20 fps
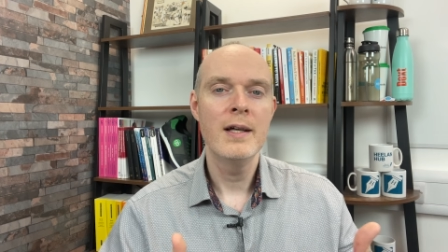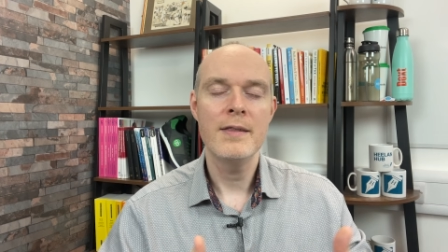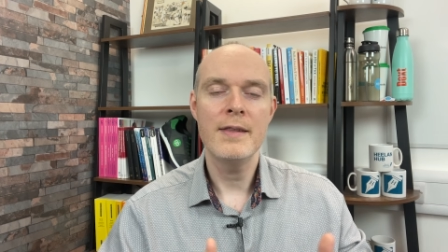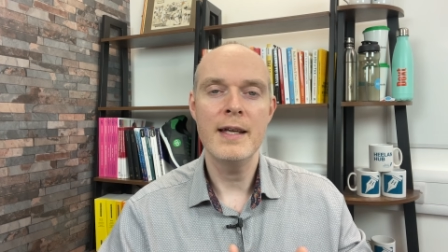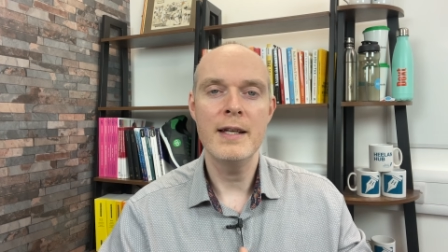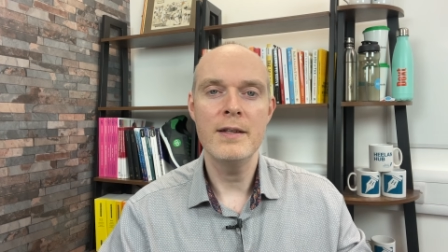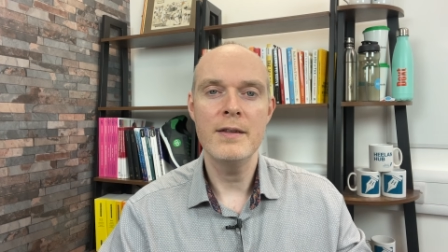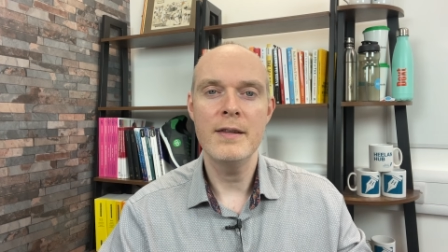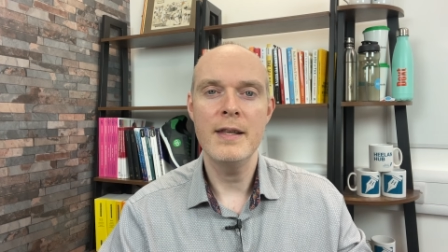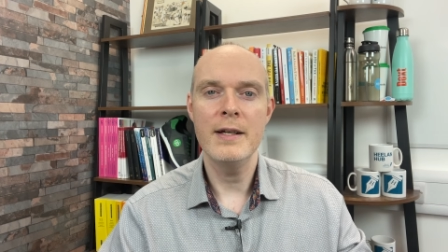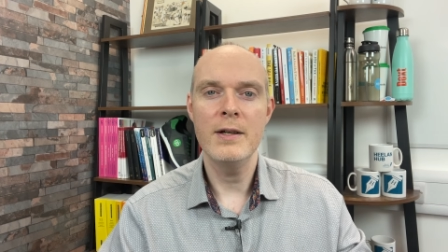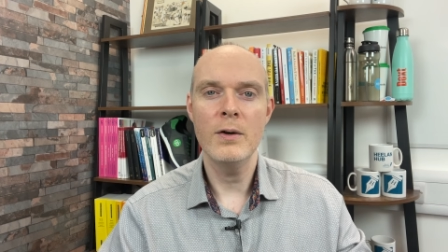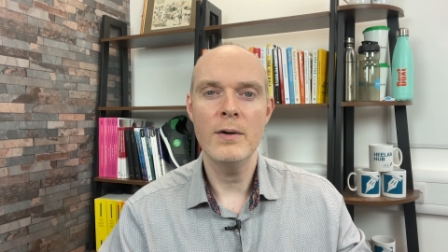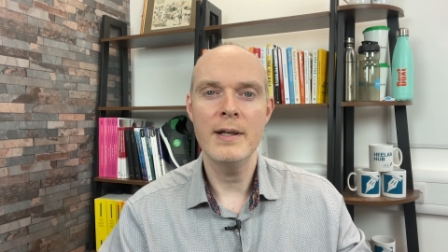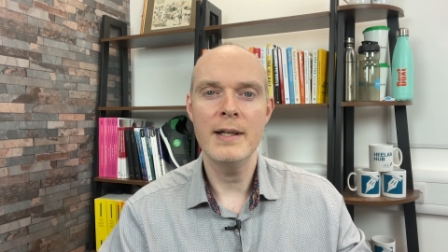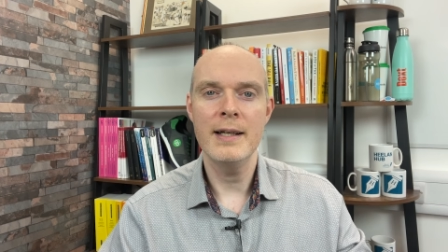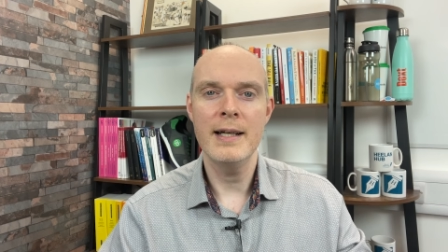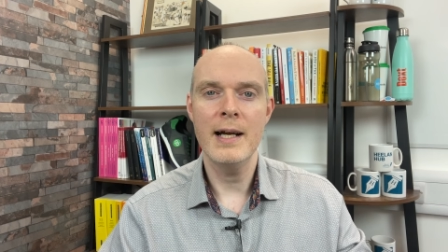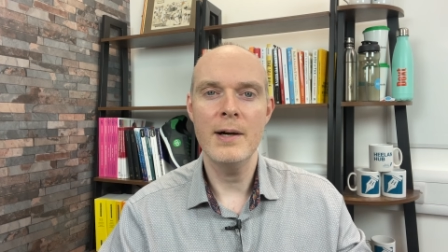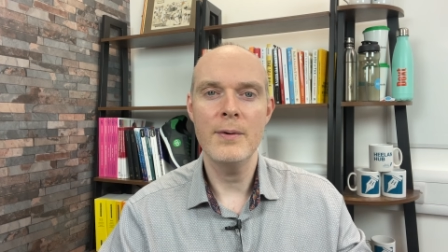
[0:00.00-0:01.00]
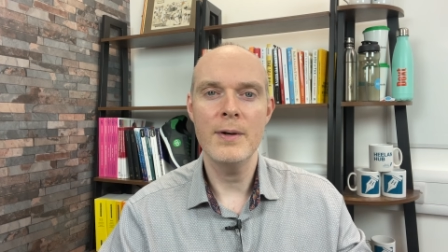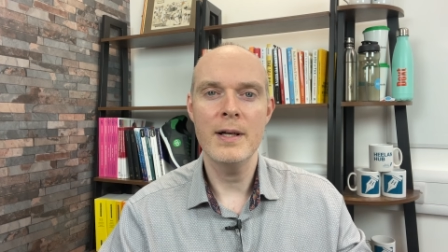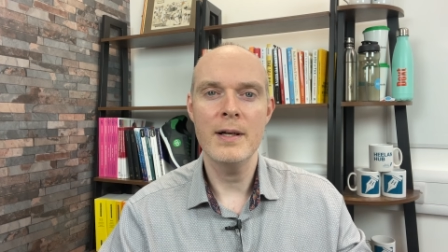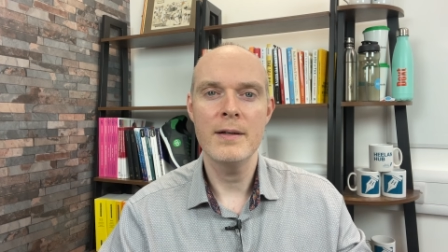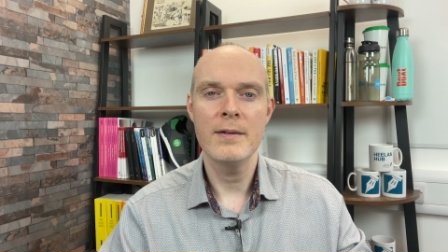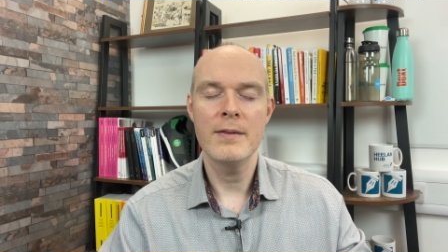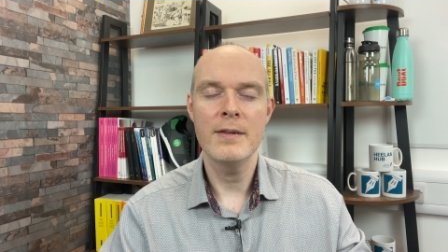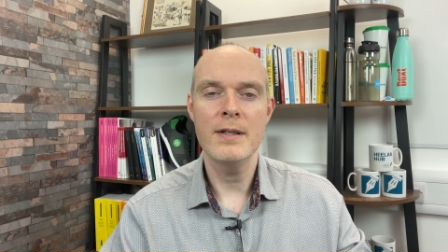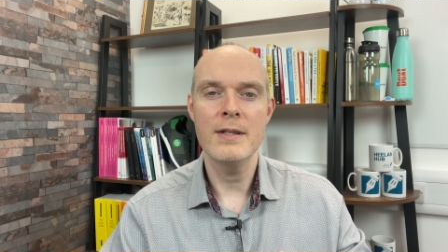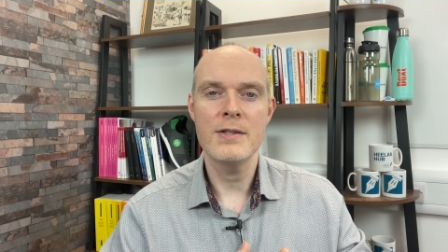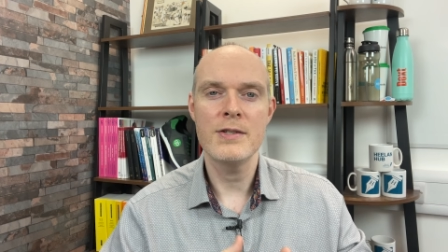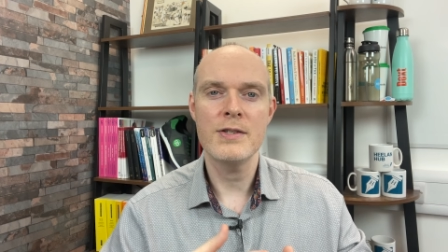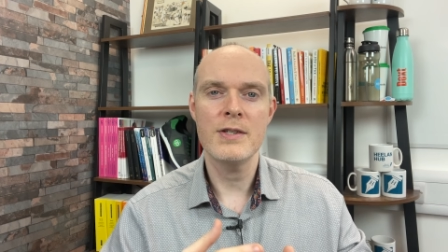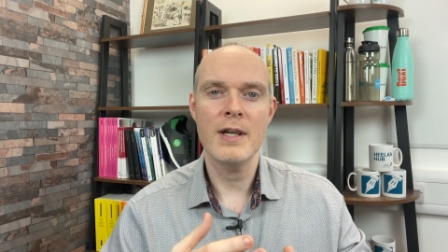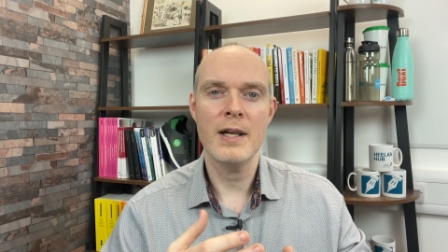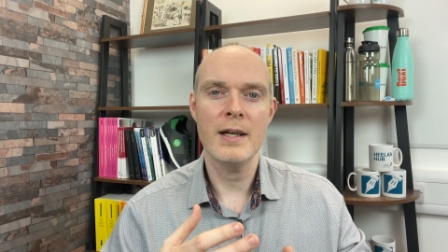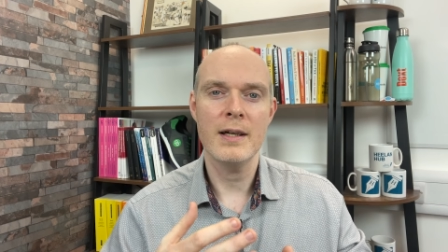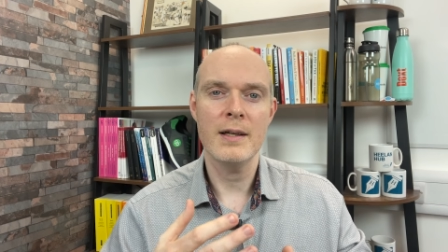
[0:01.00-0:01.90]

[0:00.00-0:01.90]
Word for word: they're, they're not in an area that's uh,